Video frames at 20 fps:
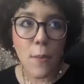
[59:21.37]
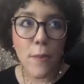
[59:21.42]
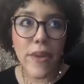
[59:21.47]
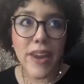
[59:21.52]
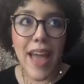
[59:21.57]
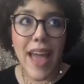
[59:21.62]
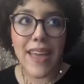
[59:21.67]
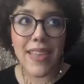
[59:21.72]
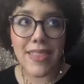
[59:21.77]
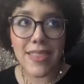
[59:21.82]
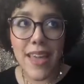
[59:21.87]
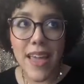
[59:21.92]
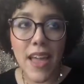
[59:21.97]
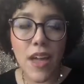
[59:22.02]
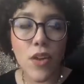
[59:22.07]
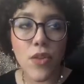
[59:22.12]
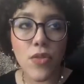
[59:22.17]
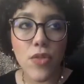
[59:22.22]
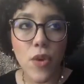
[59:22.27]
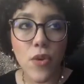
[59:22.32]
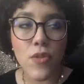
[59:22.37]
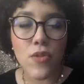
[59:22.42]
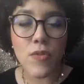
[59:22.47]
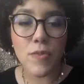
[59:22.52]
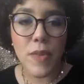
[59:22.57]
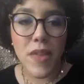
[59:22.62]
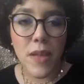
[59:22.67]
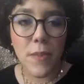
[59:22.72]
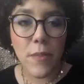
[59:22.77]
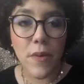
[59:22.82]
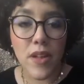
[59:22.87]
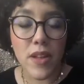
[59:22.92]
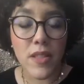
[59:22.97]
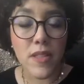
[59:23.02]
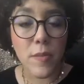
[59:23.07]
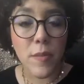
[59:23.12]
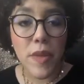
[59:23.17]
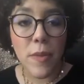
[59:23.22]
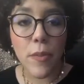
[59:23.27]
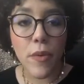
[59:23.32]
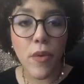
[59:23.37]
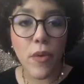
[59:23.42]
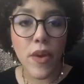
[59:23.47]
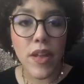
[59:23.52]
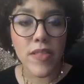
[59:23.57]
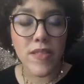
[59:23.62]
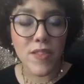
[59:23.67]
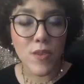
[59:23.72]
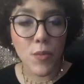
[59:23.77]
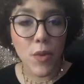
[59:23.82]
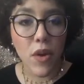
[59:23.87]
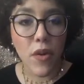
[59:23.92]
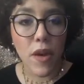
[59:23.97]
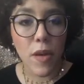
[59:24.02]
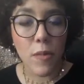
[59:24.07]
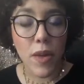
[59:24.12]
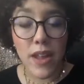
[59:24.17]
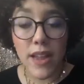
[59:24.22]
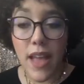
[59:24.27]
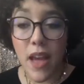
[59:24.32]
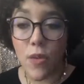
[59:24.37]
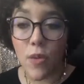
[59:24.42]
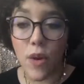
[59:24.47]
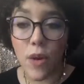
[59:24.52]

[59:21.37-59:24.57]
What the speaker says: But I think those people, and the people who are in this program right now,